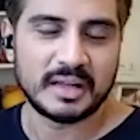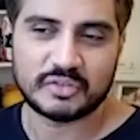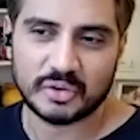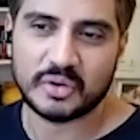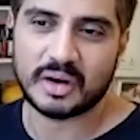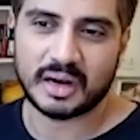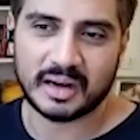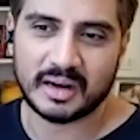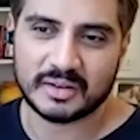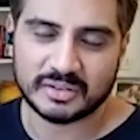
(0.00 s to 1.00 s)

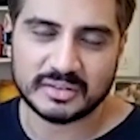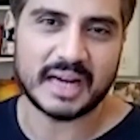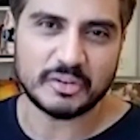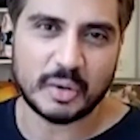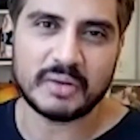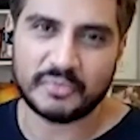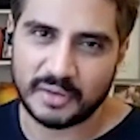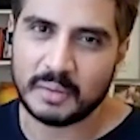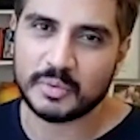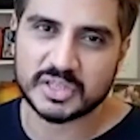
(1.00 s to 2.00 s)
So that is one
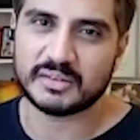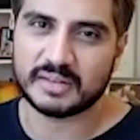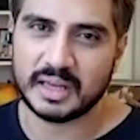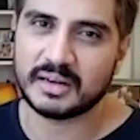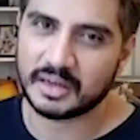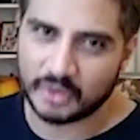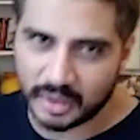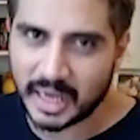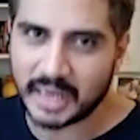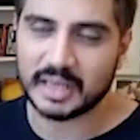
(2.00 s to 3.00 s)
film which I think did not
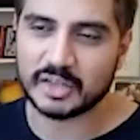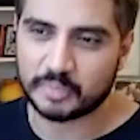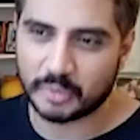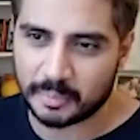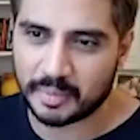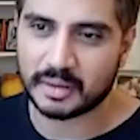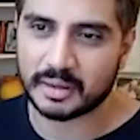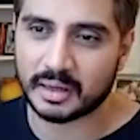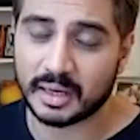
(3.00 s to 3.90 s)
get its proper.